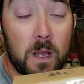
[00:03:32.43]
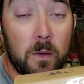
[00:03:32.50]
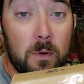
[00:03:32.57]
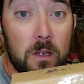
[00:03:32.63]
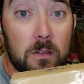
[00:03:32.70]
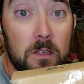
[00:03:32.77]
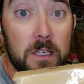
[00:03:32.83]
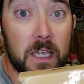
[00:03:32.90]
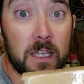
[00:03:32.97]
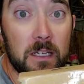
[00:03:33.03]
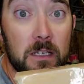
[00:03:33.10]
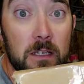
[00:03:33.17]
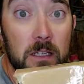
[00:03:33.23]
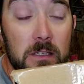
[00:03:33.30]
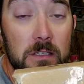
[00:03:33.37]
want to look at
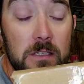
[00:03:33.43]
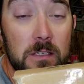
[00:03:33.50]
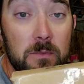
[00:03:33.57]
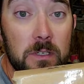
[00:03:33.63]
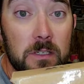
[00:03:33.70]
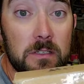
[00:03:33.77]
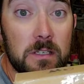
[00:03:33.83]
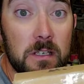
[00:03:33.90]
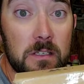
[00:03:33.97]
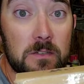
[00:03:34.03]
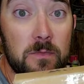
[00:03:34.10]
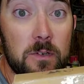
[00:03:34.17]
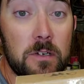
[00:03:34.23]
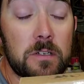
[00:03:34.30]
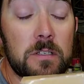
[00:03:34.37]
it and see what it says
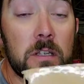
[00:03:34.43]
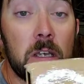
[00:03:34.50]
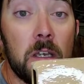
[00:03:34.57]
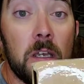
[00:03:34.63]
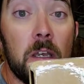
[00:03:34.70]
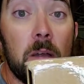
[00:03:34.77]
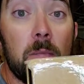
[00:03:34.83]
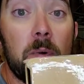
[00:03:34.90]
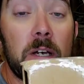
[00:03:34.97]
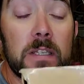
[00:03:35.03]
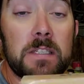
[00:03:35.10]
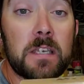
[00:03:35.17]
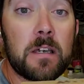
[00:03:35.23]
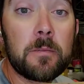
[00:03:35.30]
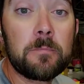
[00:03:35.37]
first.
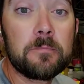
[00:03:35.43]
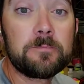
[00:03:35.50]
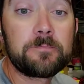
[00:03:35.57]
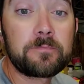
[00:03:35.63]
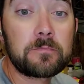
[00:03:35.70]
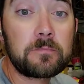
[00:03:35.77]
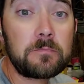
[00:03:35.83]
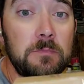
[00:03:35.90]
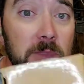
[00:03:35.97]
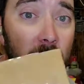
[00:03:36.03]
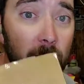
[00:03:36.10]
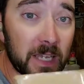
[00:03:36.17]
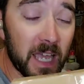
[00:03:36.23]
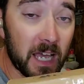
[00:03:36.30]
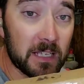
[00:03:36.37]
But
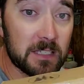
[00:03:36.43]
yeah,